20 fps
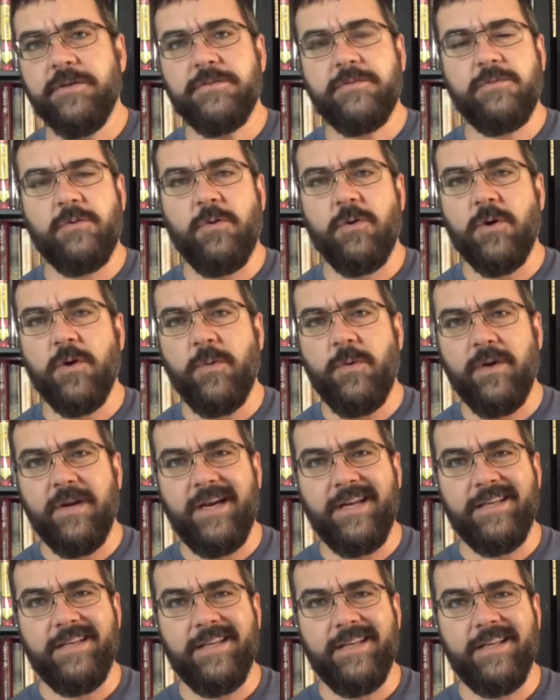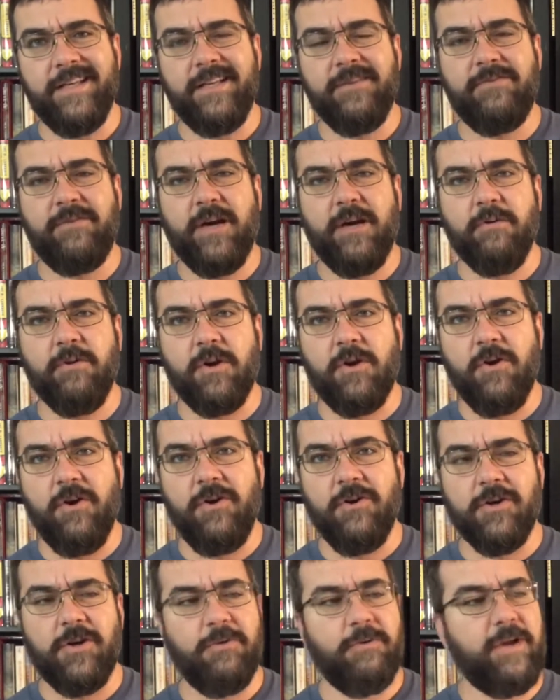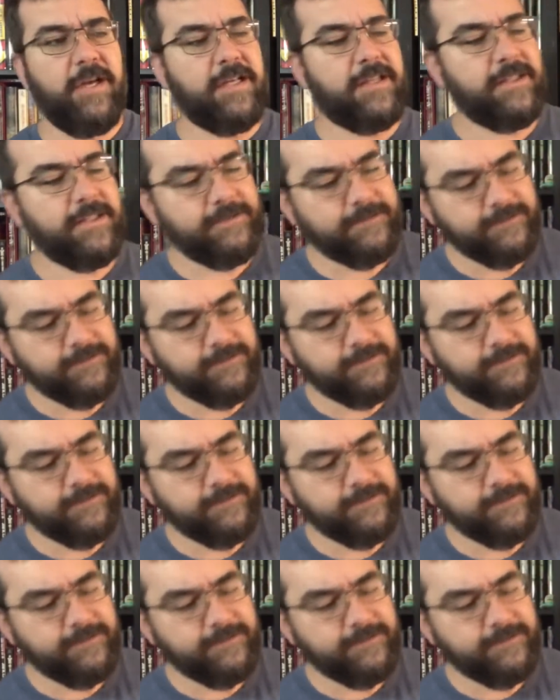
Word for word: Florida when I did it, if I recall correctly.